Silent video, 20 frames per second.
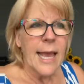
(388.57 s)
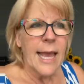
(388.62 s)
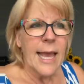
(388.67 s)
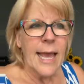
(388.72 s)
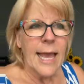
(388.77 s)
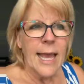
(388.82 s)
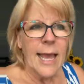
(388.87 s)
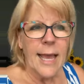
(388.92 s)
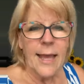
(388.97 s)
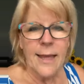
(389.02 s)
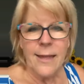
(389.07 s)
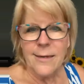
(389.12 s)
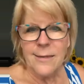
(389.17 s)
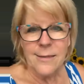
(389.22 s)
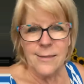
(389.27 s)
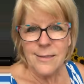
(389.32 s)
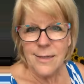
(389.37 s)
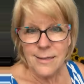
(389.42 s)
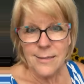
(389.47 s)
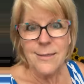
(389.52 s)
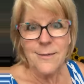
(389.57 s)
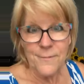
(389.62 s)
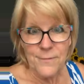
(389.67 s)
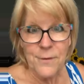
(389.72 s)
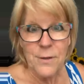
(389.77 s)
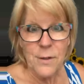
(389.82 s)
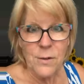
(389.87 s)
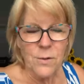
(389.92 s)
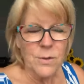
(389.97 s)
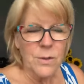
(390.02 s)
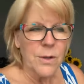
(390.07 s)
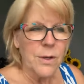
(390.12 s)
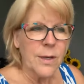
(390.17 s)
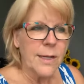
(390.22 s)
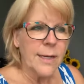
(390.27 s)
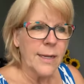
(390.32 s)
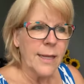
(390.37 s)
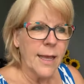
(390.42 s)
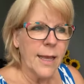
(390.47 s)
and it doesn't feel good.